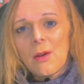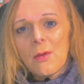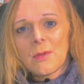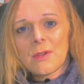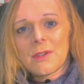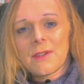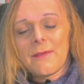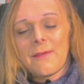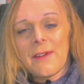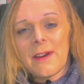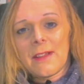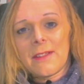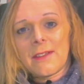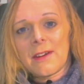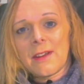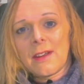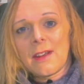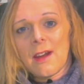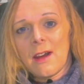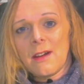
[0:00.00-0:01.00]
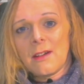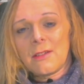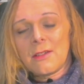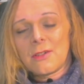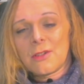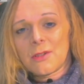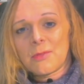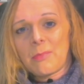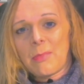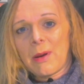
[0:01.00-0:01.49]
was the fact that I can't
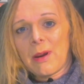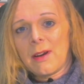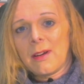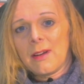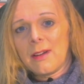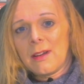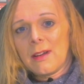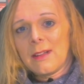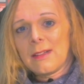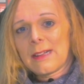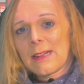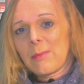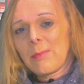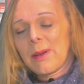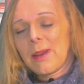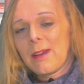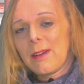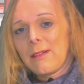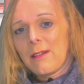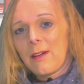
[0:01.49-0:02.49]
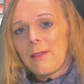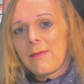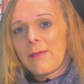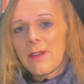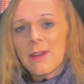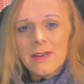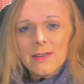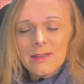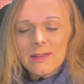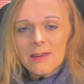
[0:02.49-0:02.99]
just buy a little bit of
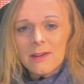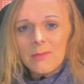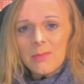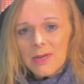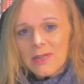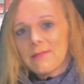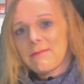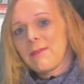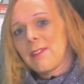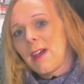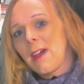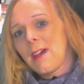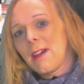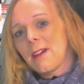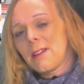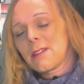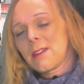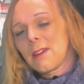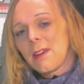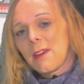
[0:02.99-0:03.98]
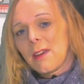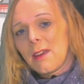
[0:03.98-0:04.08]
this and a bit of that